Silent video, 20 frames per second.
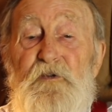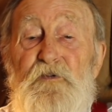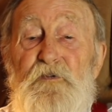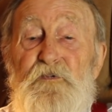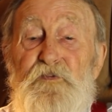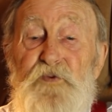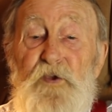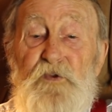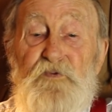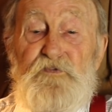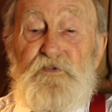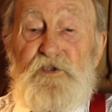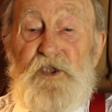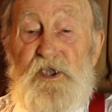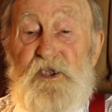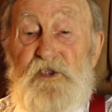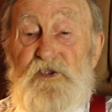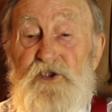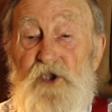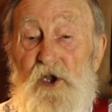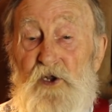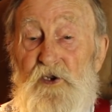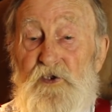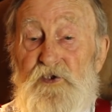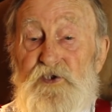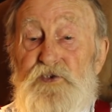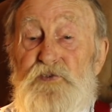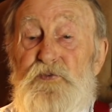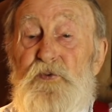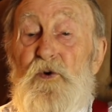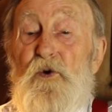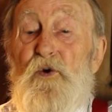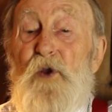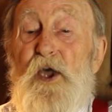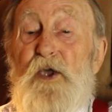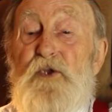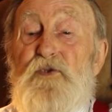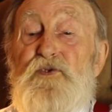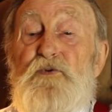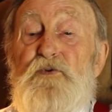$15 for a